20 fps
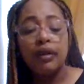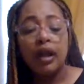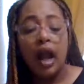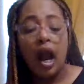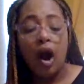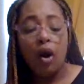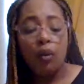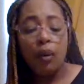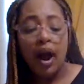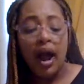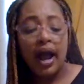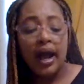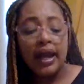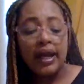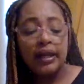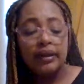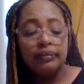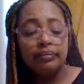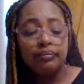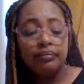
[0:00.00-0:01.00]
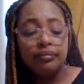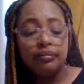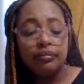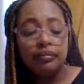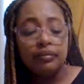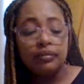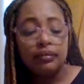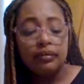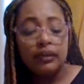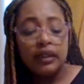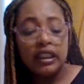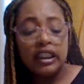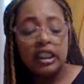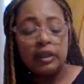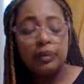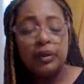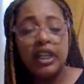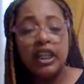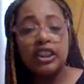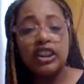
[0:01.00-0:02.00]
All right?
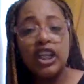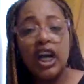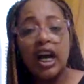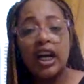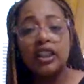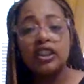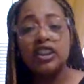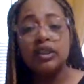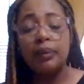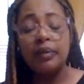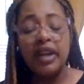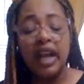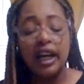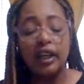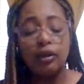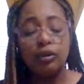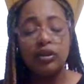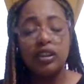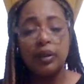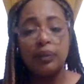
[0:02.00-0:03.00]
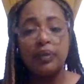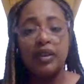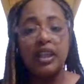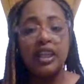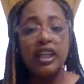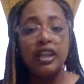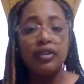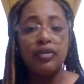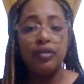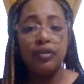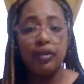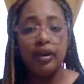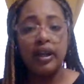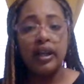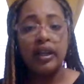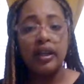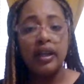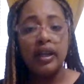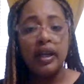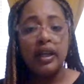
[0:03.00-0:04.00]
Just because y'all, some of y'all do something different
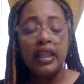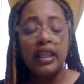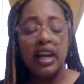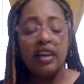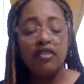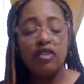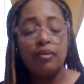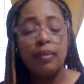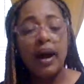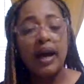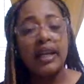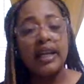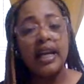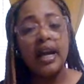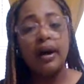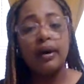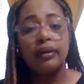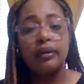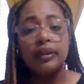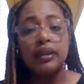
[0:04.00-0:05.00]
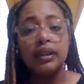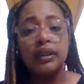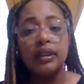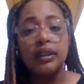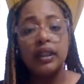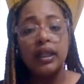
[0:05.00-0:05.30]
than everybody else.